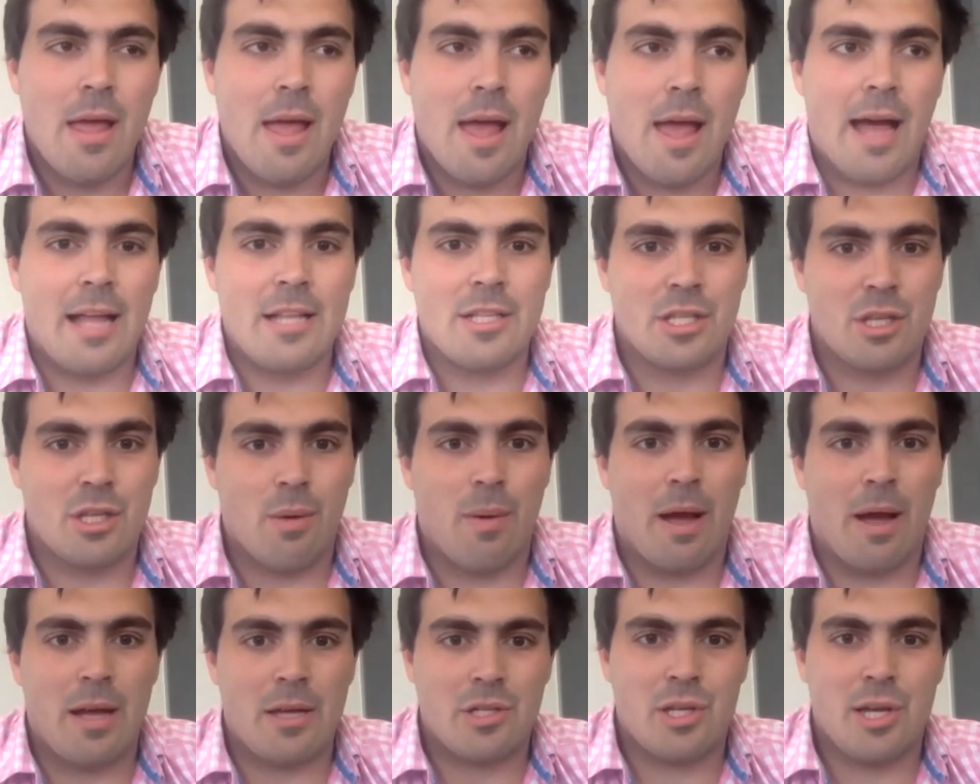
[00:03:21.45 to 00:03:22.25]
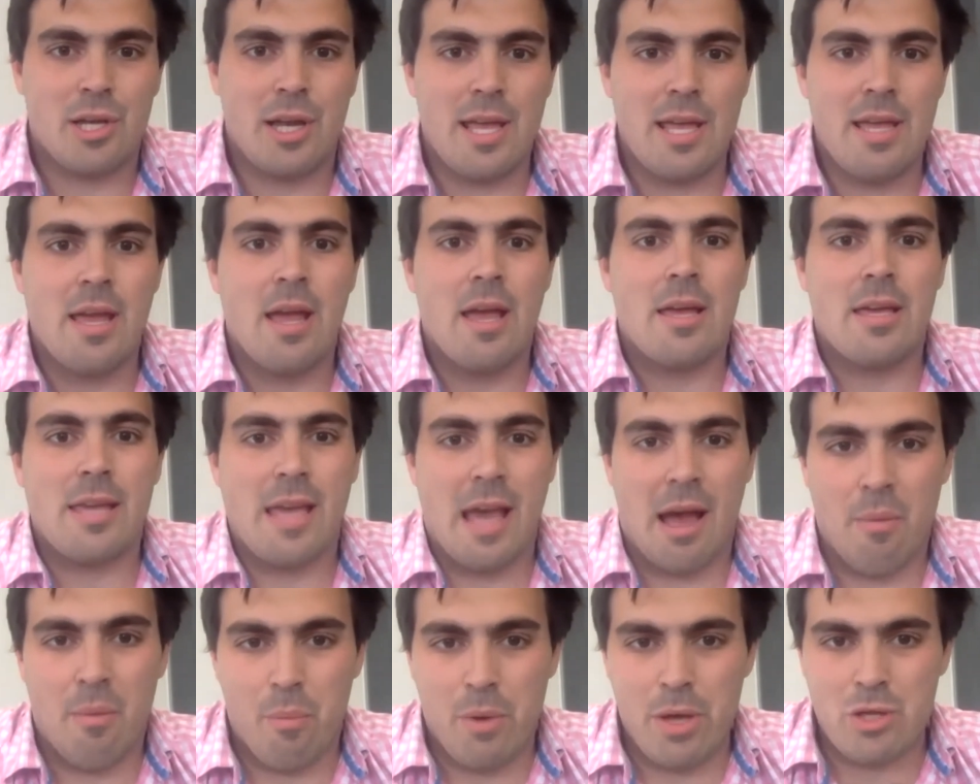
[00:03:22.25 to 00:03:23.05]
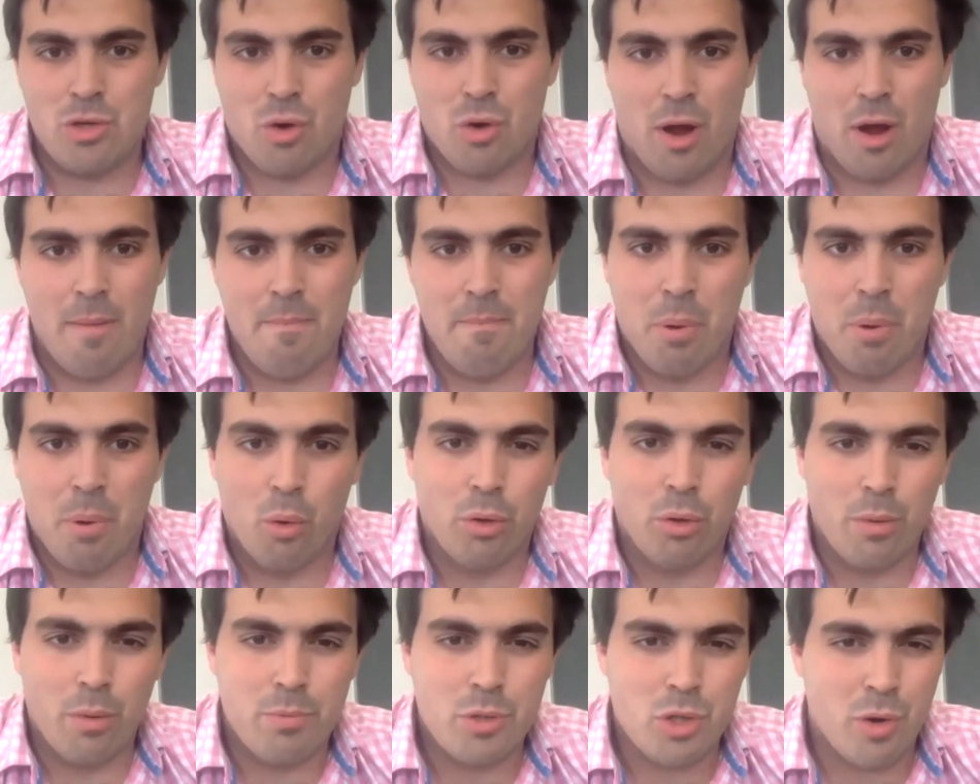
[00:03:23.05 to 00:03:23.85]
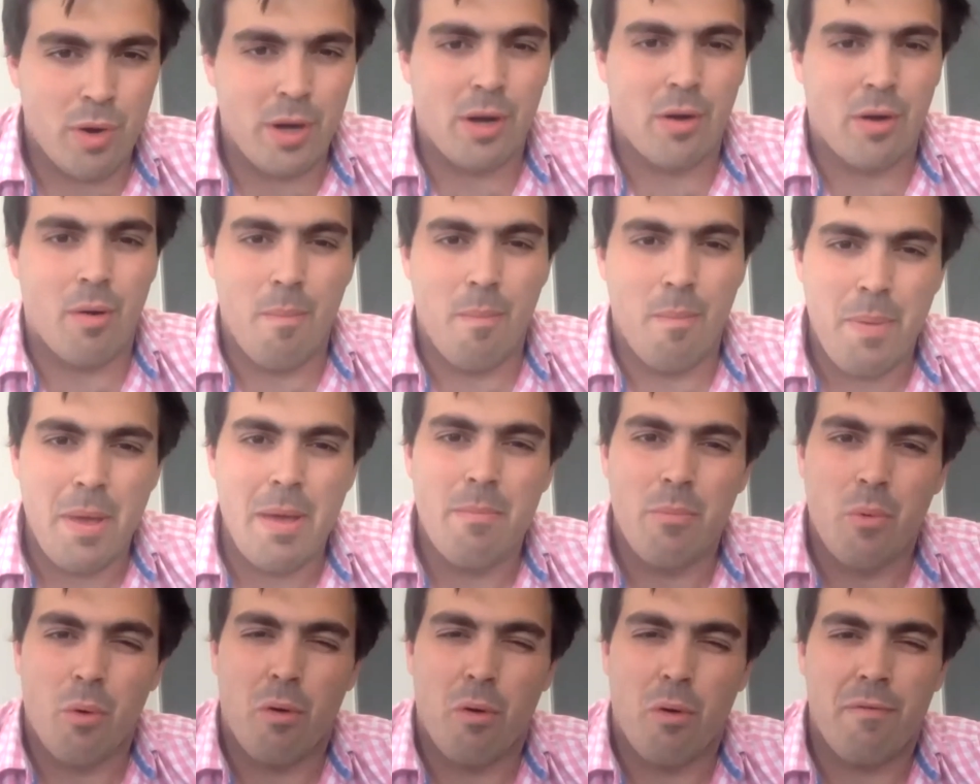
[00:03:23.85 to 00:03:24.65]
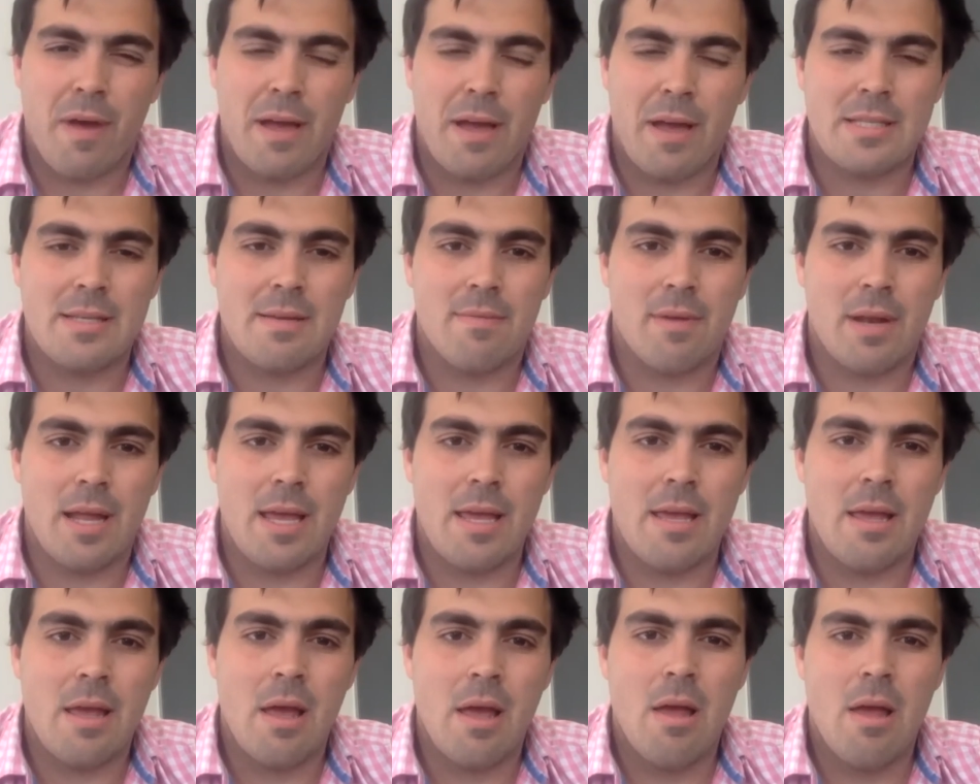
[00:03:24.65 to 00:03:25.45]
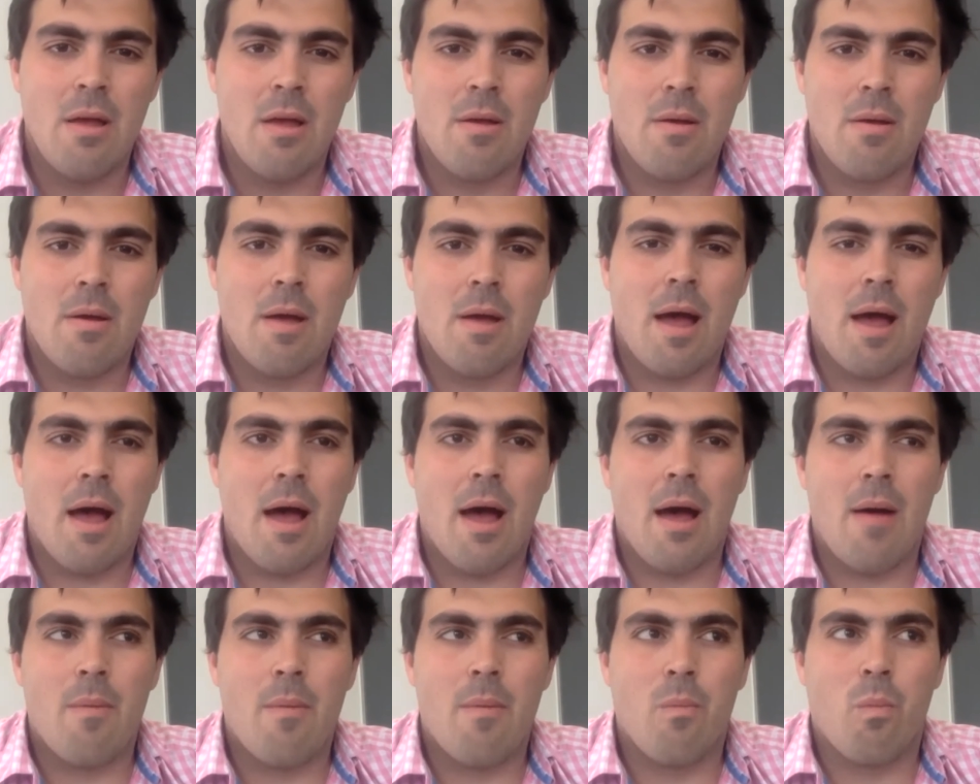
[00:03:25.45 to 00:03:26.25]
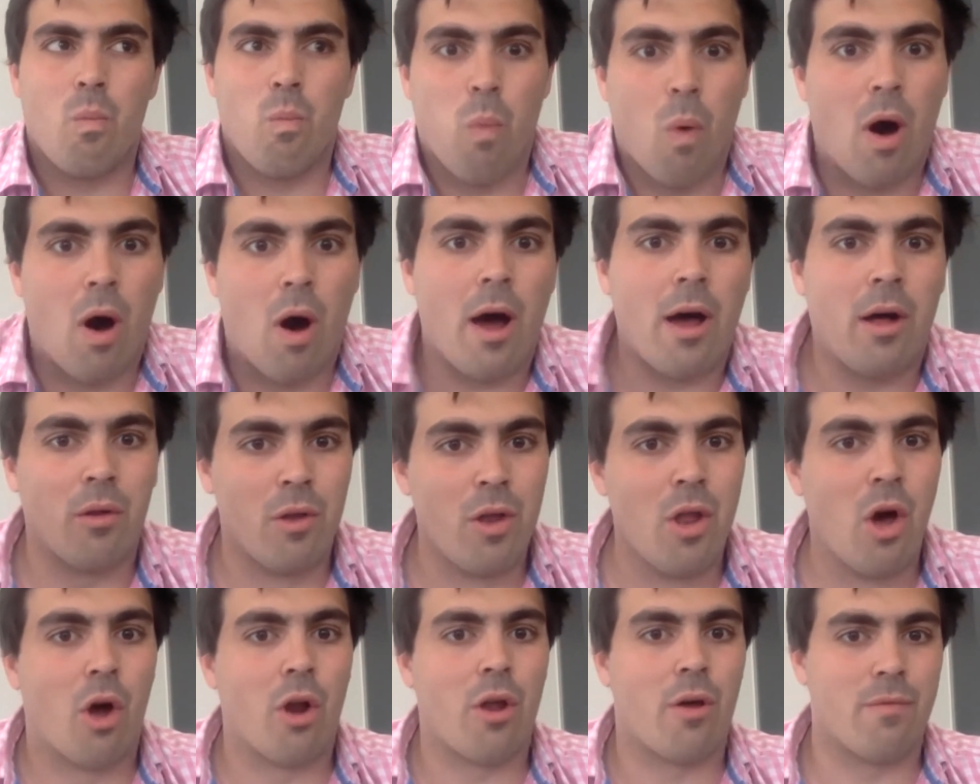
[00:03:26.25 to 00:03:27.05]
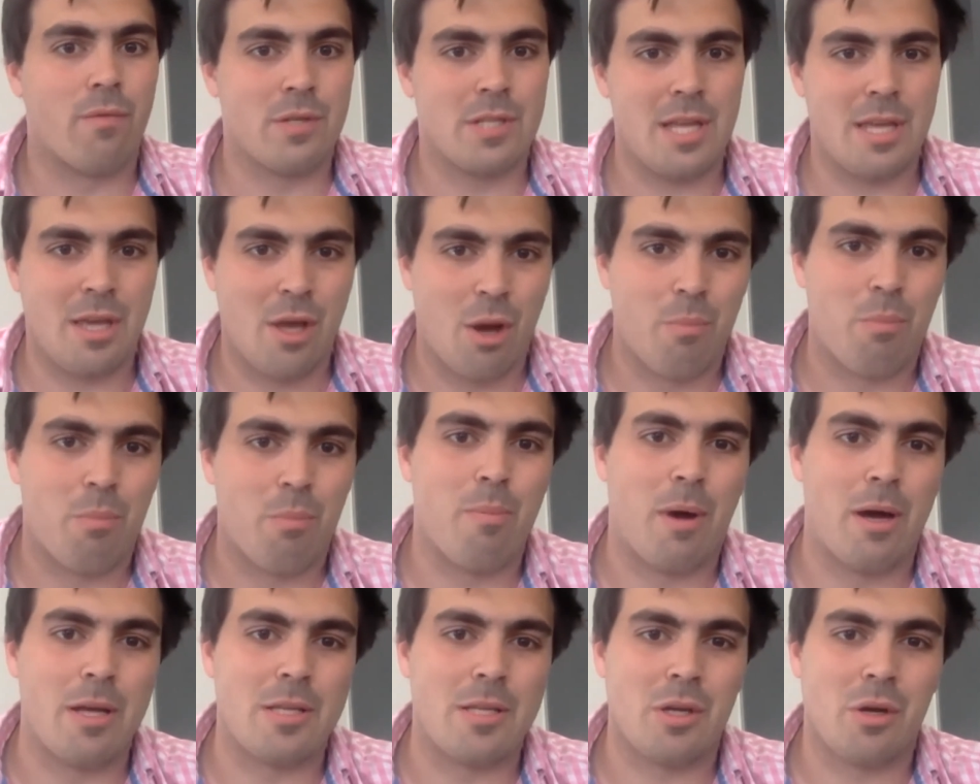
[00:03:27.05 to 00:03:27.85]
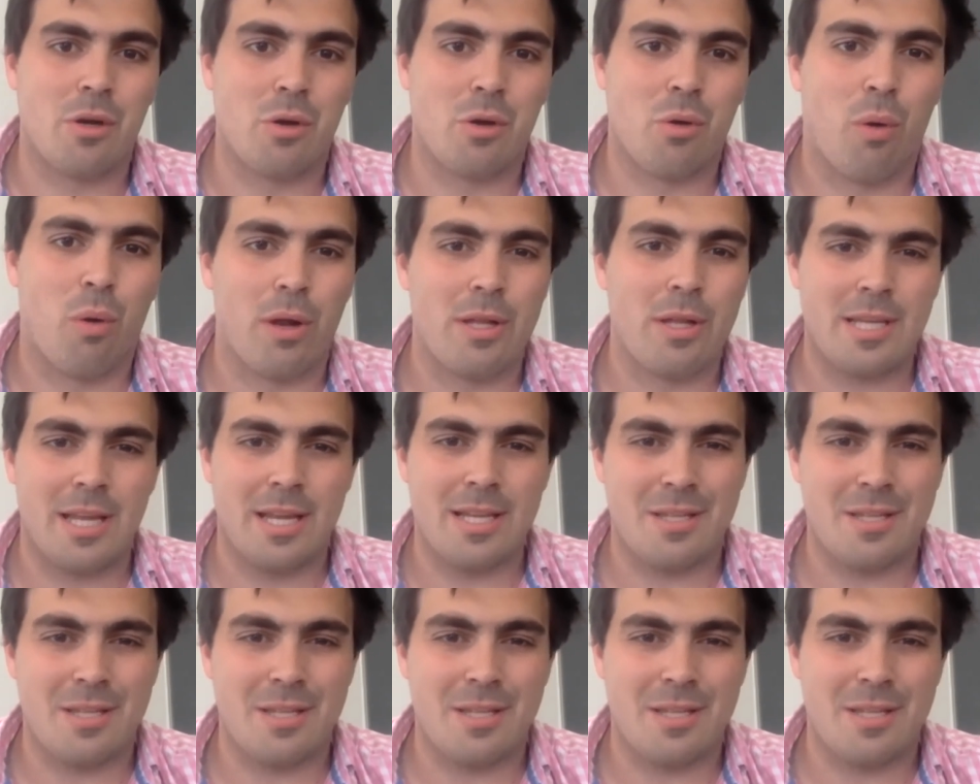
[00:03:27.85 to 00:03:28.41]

And so actually, can we try and pull the trigger a bit more effectively while not obviously compromising on quality?